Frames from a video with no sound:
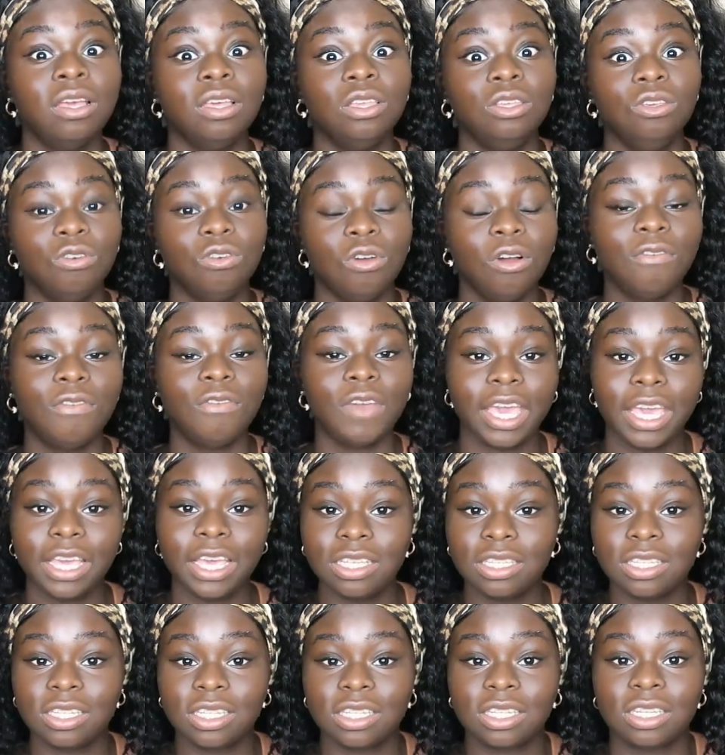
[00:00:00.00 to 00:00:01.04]
U of
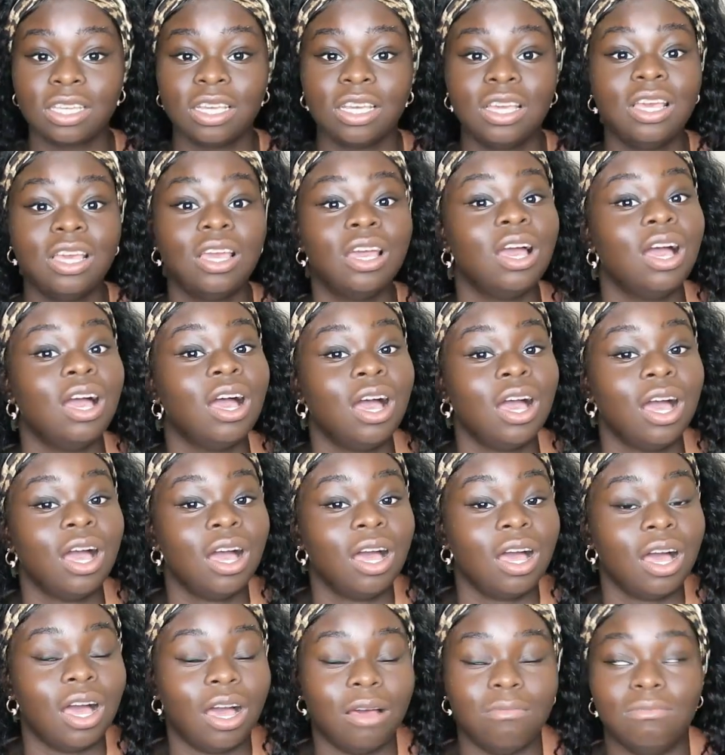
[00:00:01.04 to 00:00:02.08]
H,
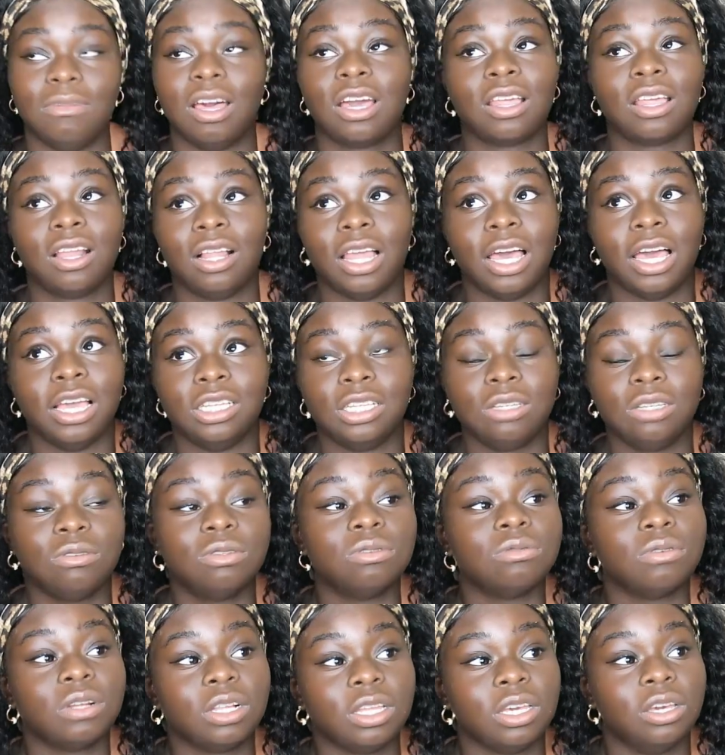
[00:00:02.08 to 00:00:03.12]
I'm not gonna lie, she
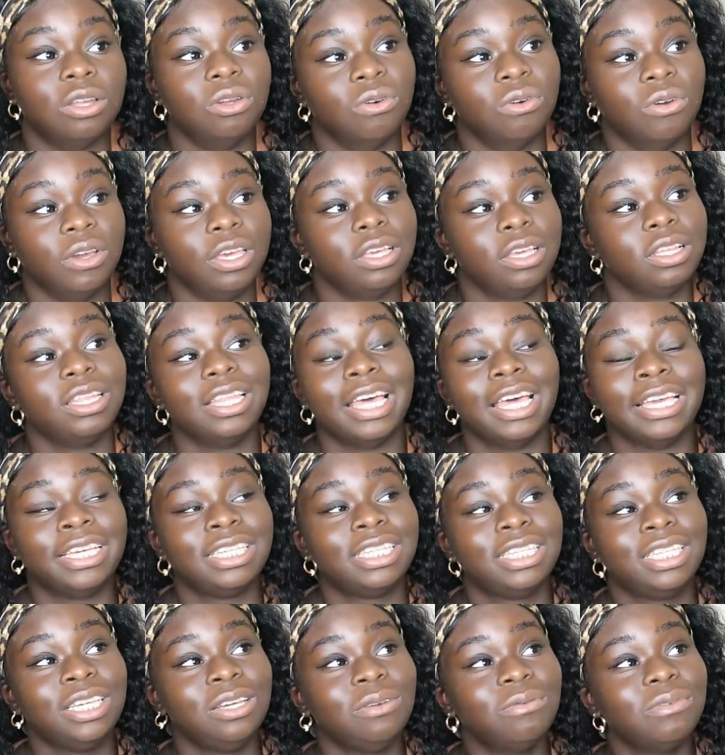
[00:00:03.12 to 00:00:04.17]
was really annoying. Like,
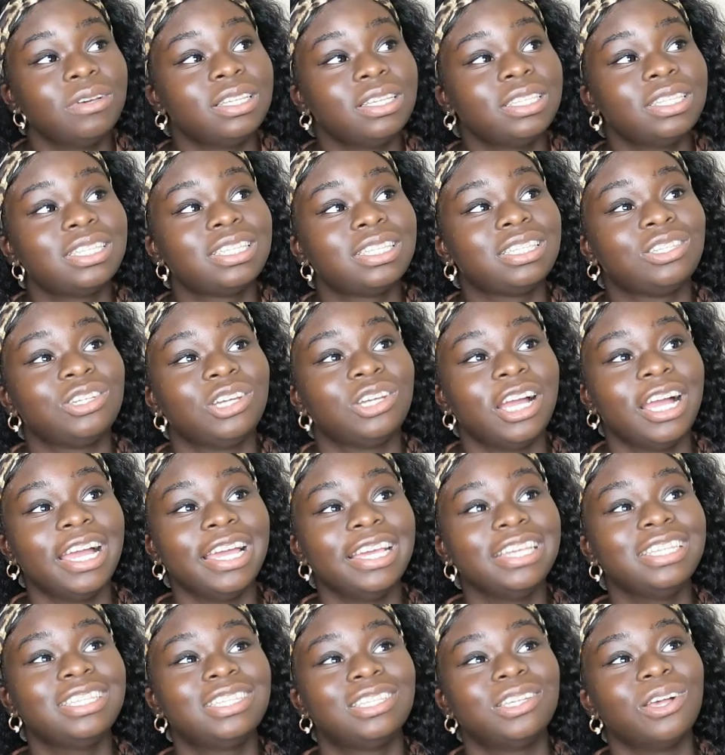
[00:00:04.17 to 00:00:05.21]
she was
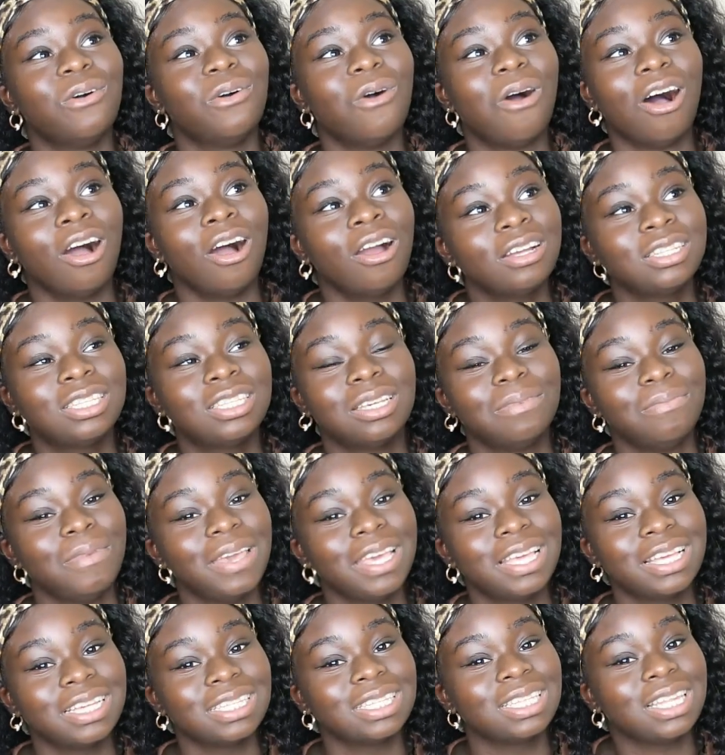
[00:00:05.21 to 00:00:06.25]
trying so hard to
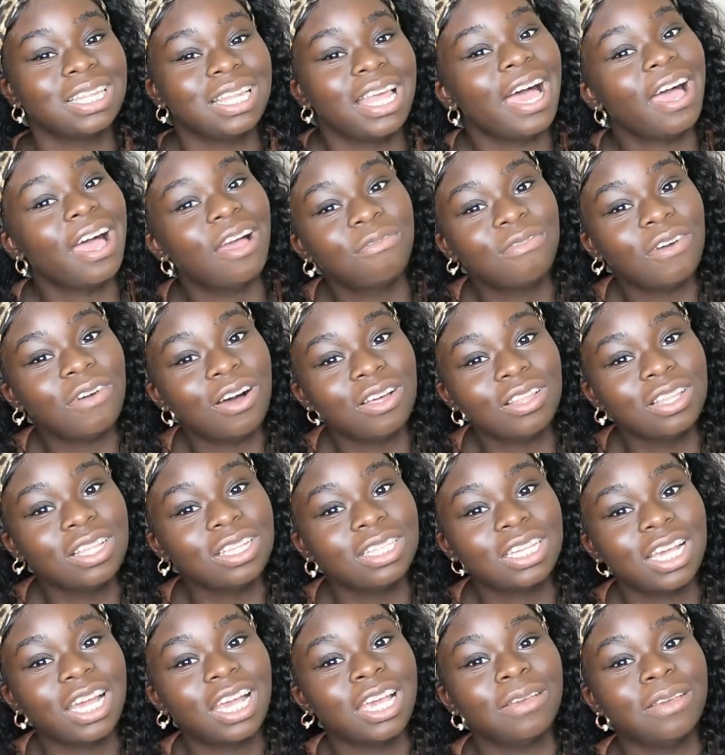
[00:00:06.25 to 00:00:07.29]
make us laugh all the
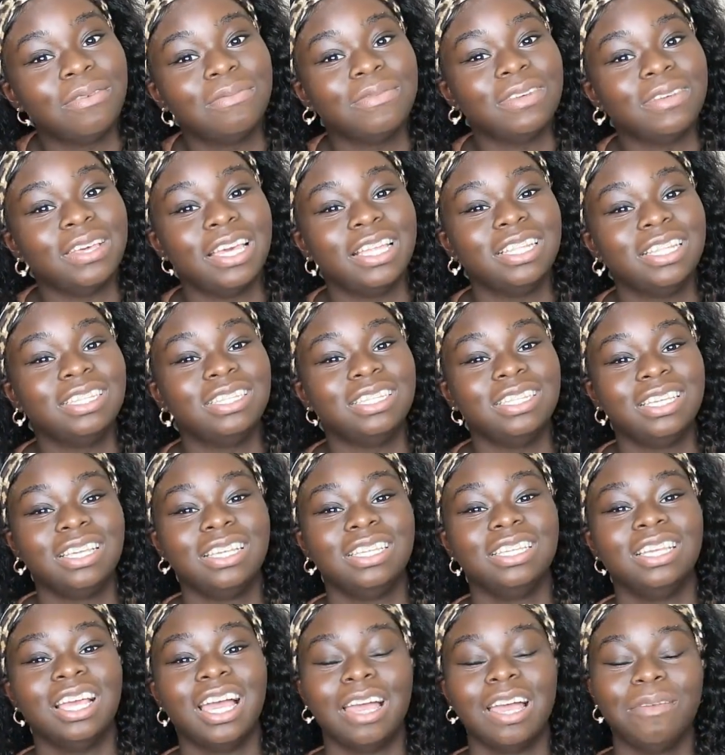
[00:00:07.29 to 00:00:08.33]
time. And,
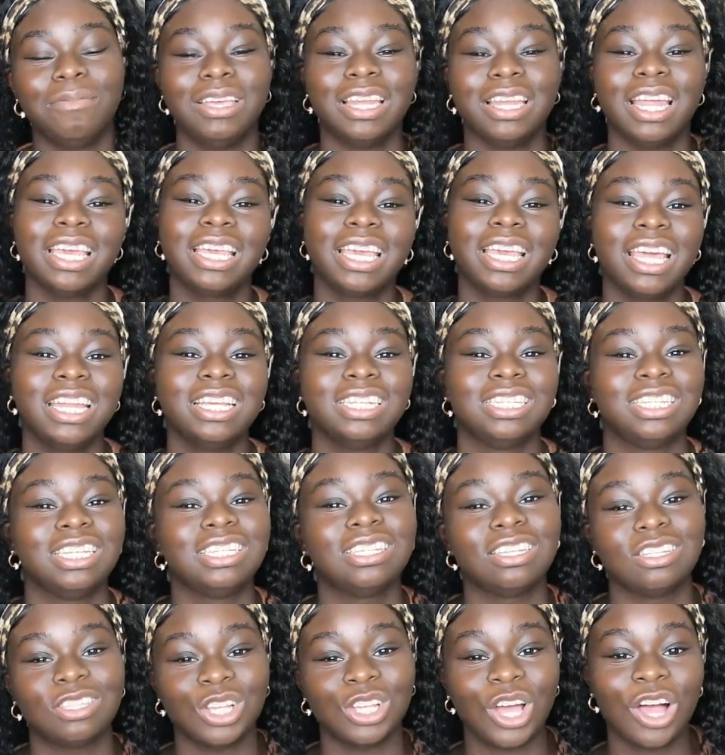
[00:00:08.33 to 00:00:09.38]
I mean, I get it,
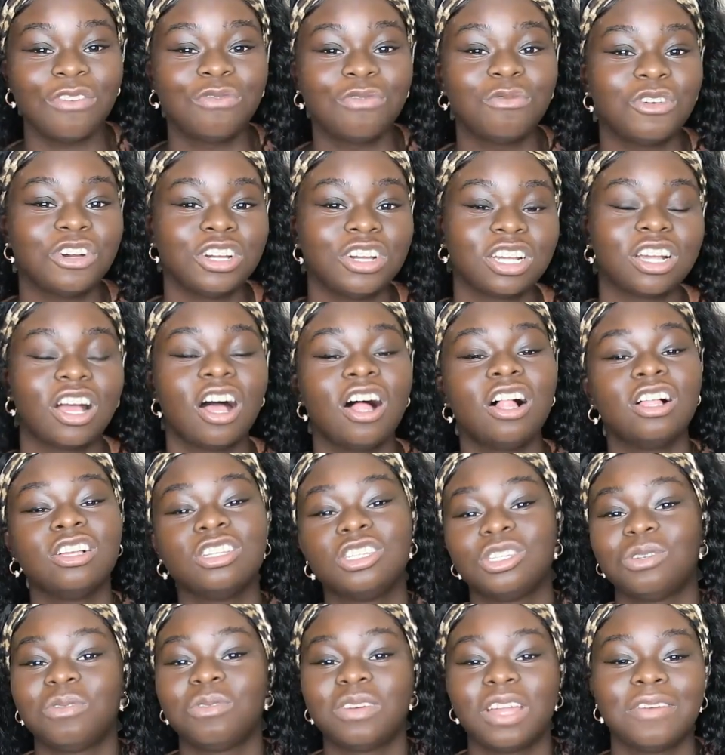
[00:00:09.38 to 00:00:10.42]
she's a sophomore in
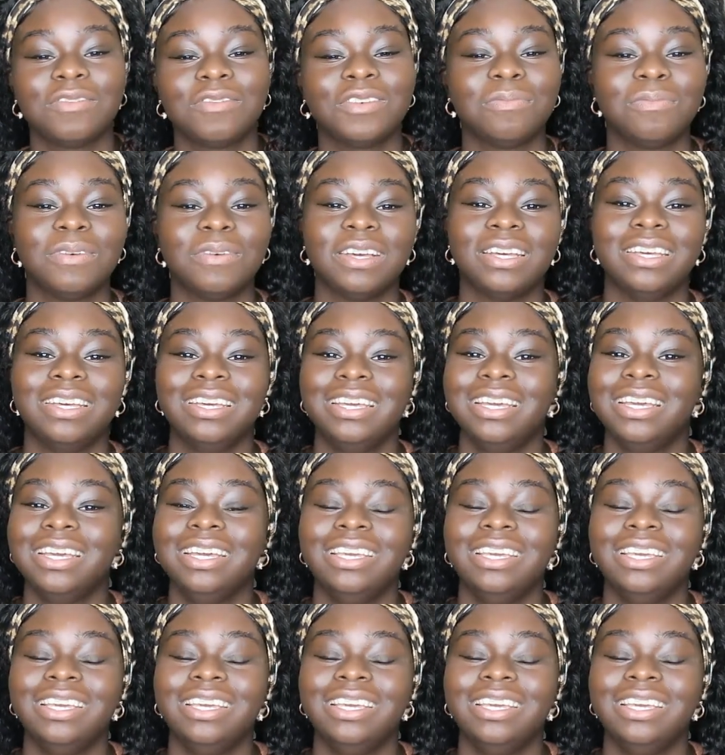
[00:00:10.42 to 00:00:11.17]
college or whatever, but